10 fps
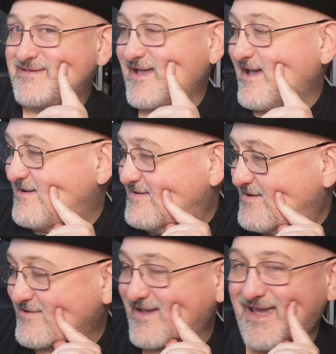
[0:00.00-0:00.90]
Yeah,
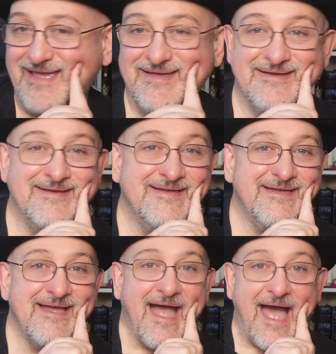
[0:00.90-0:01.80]
okay.
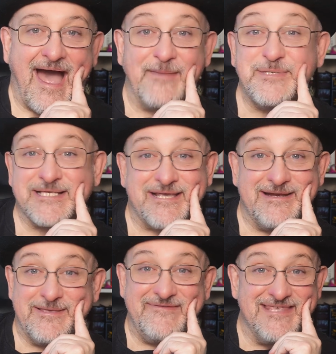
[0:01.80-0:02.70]
I'm just going
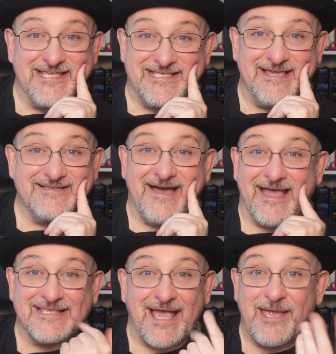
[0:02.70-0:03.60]
to leave this in,
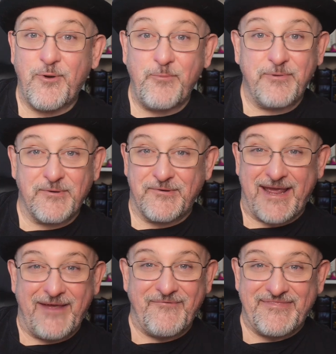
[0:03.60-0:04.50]
guys. I hope you're
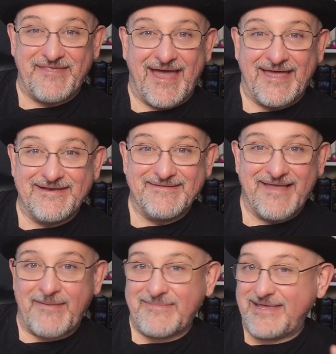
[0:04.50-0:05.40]
okay with that.
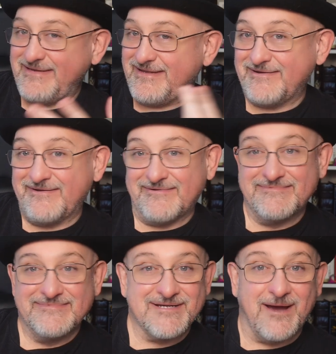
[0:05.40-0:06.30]
I mean, you
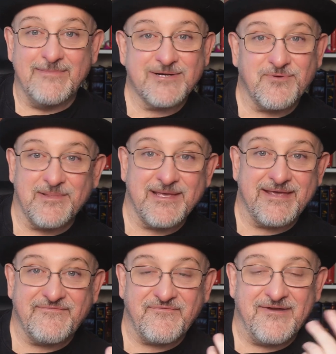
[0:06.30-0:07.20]
know, comic
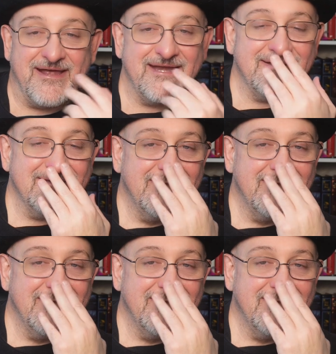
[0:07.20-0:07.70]
relief, right?